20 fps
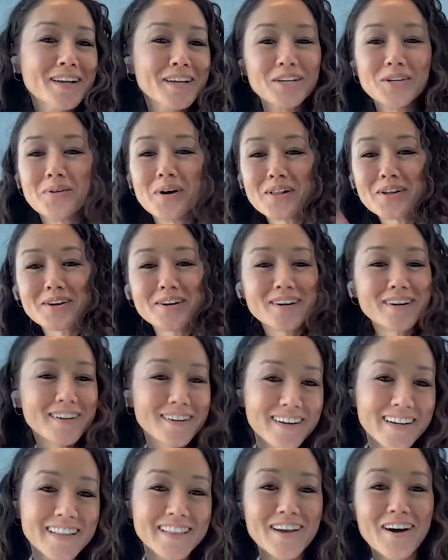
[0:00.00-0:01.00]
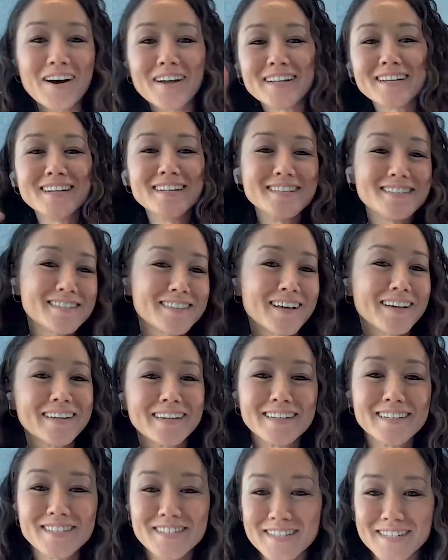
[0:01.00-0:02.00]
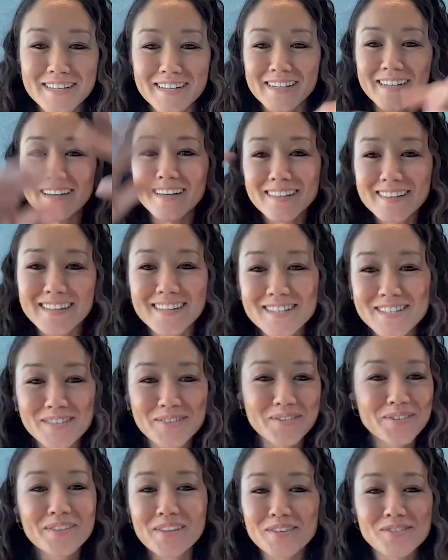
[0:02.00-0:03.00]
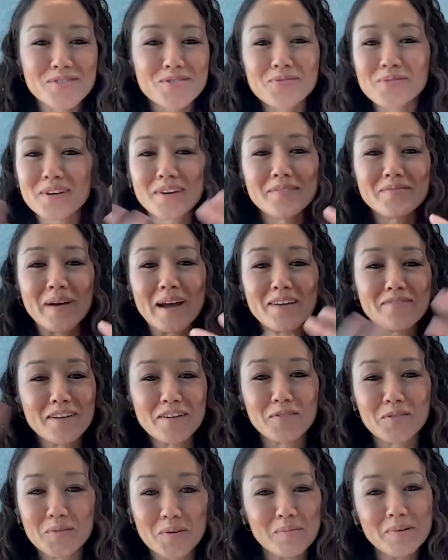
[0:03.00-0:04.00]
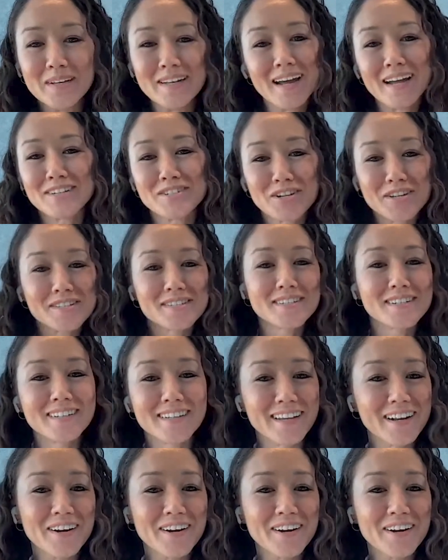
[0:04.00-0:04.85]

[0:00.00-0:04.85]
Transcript: You all are in the audience, lucky to see these are three of my favorite women, not just,